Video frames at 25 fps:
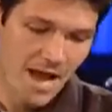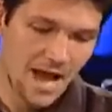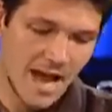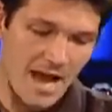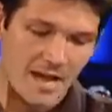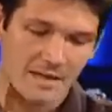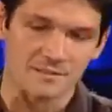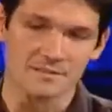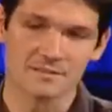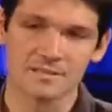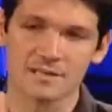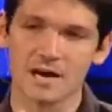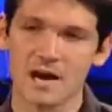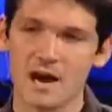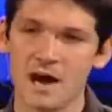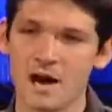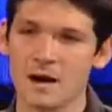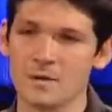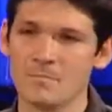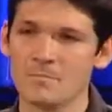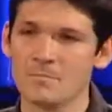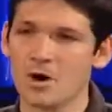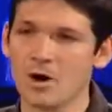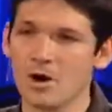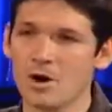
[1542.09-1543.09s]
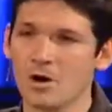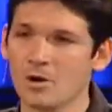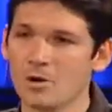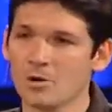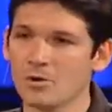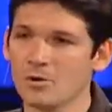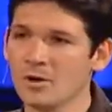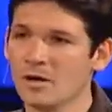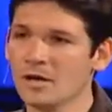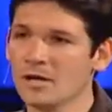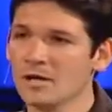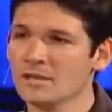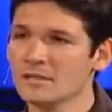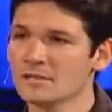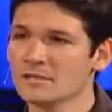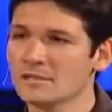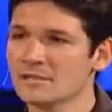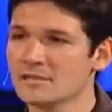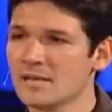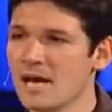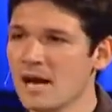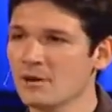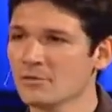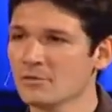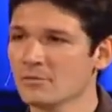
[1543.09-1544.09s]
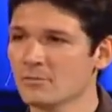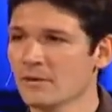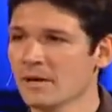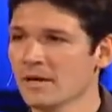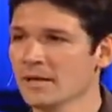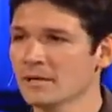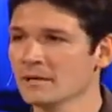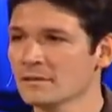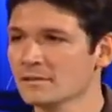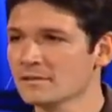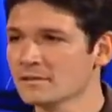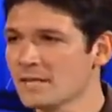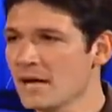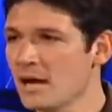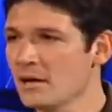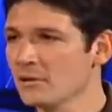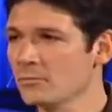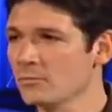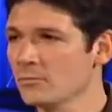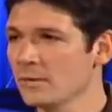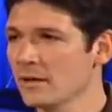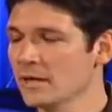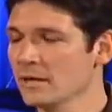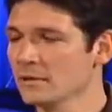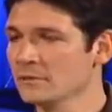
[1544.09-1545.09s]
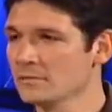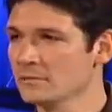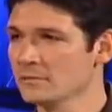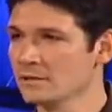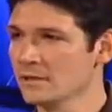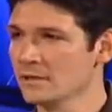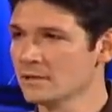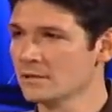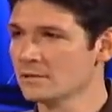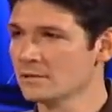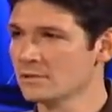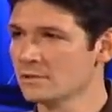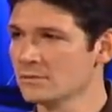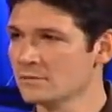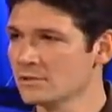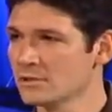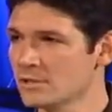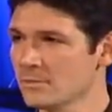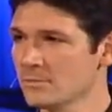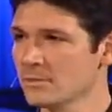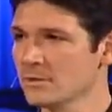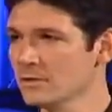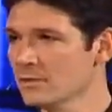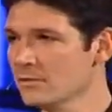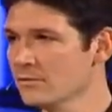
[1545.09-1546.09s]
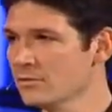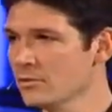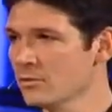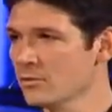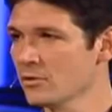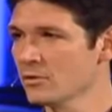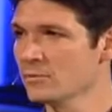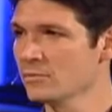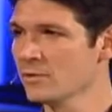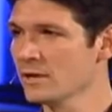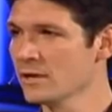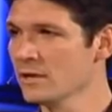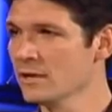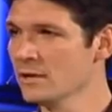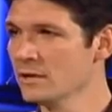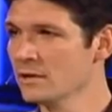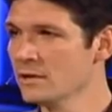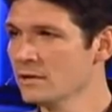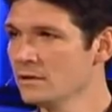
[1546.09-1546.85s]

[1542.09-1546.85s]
"And come, O south wind." South wind is the reciprocal of the north wind.